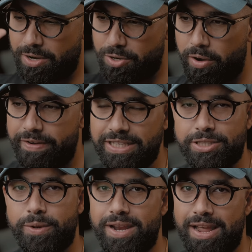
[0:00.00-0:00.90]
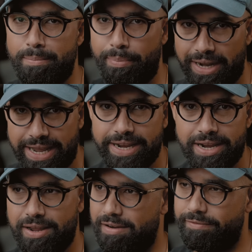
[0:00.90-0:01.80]
dove into it and played it
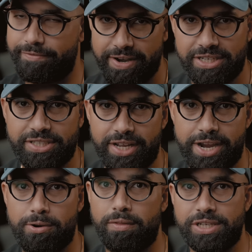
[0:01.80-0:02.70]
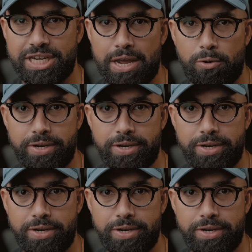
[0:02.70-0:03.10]
and finished it here on the channel,